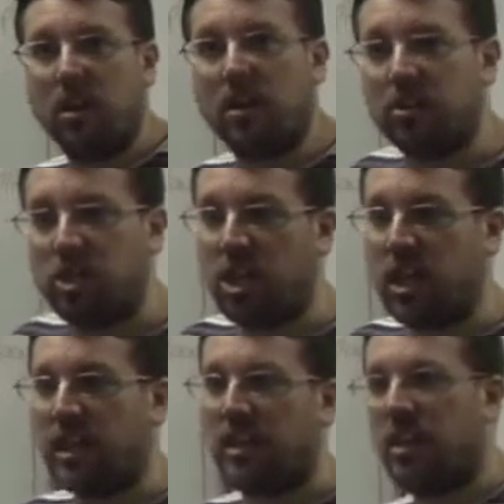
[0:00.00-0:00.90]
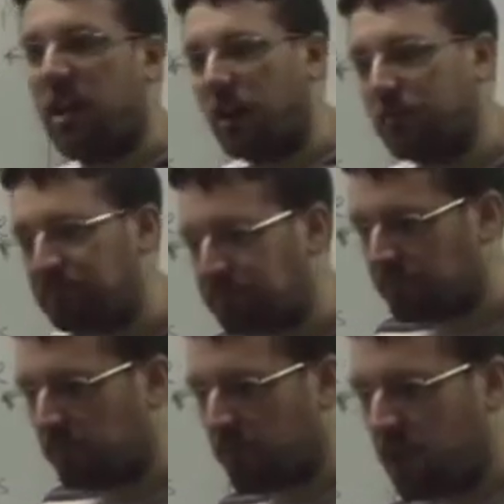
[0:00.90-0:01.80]
I can check
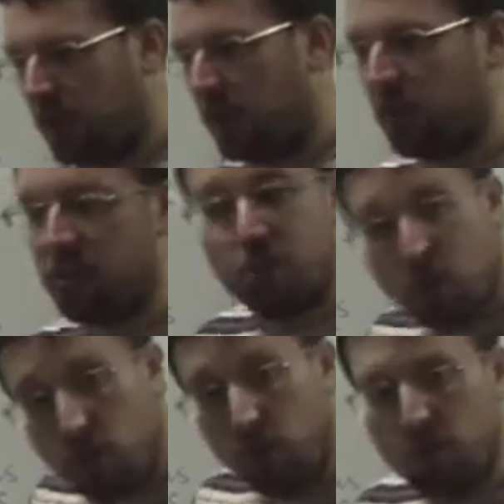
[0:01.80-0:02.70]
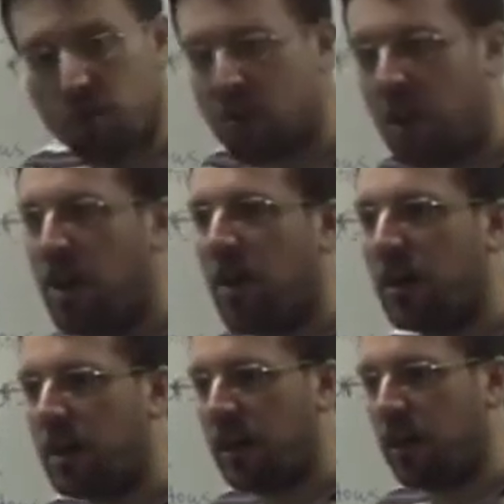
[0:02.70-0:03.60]
the news.
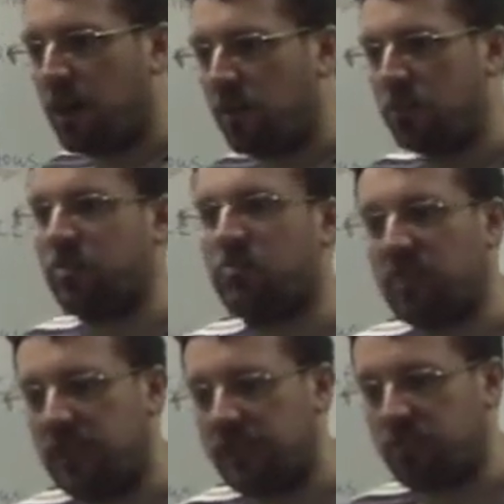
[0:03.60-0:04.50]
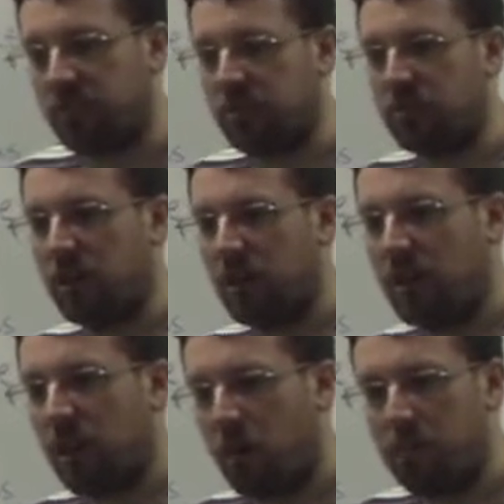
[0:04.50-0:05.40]
Okay, I also tend to
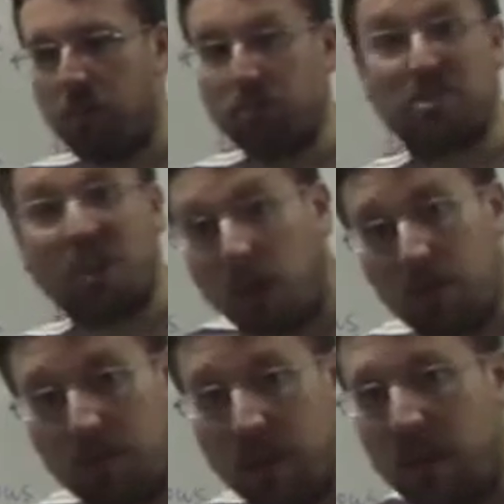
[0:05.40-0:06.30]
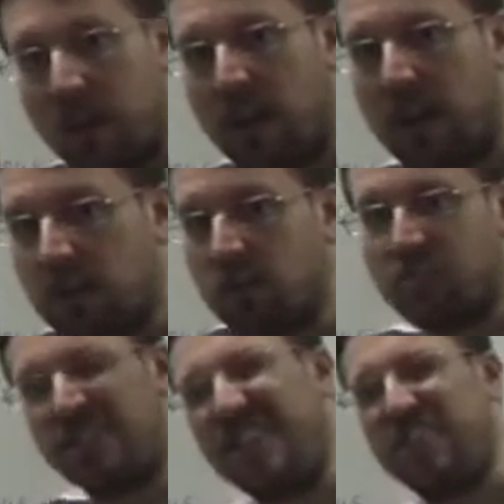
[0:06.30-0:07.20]
open up Skype
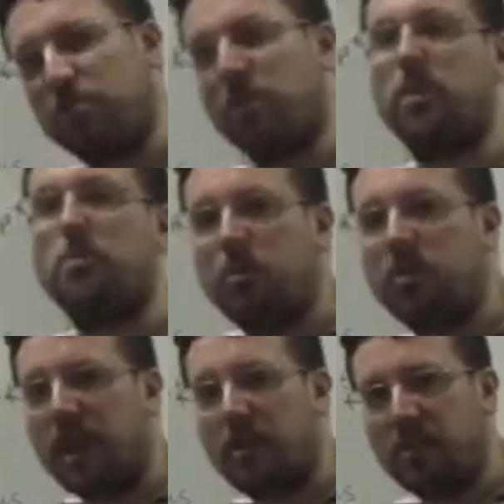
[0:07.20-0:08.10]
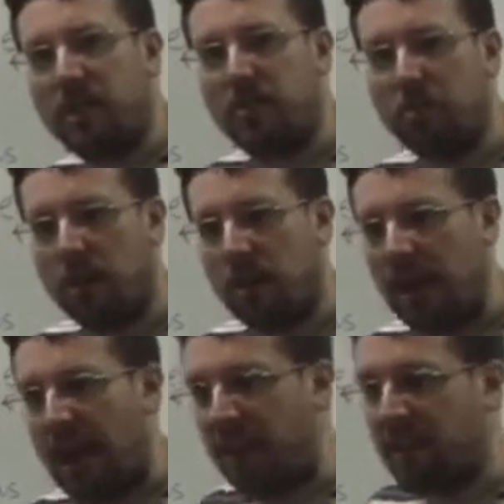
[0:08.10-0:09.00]
just in case I want to communicate with anyone,
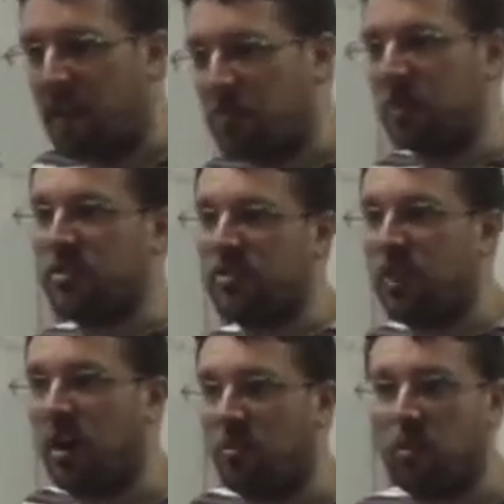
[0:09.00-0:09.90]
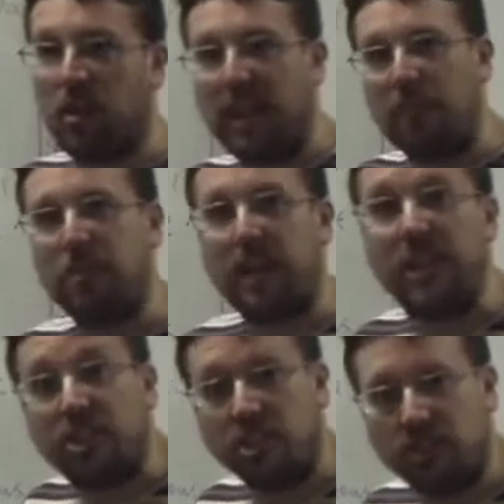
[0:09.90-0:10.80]
and then I might start running
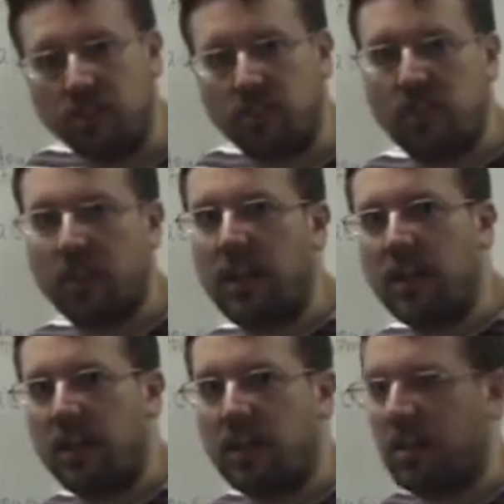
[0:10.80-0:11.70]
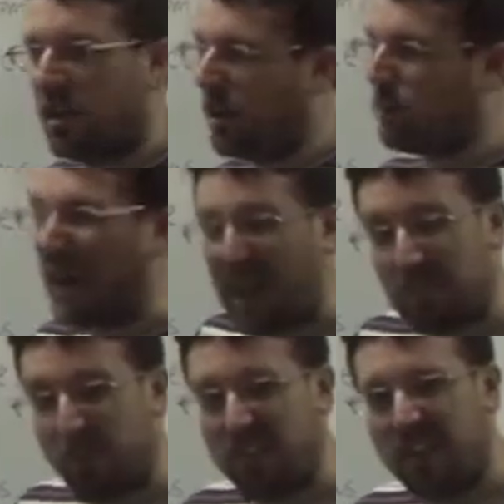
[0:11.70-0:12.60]
applications, okay, like
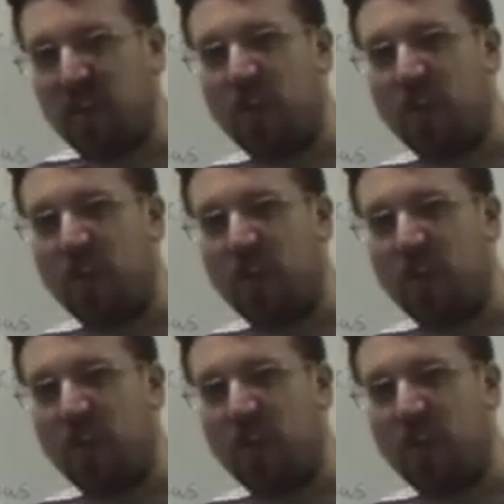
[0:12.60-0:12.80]
PowerPoint